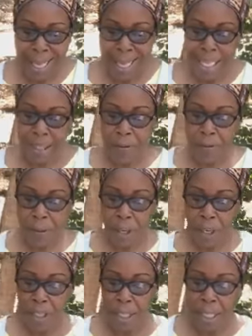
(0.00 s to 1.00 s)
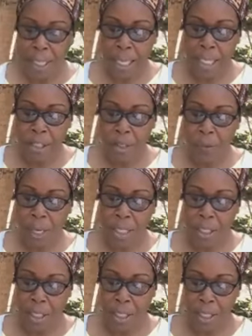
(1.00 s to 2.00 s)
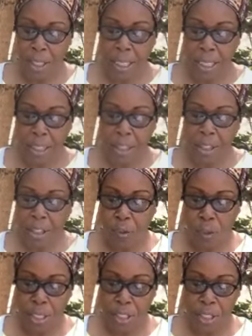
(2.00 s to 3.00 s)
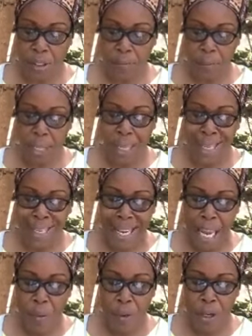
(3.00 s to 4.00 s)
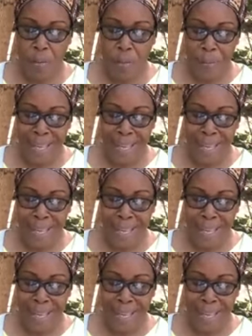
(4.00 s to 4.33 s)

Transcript: his first insinuation, insinuation, they would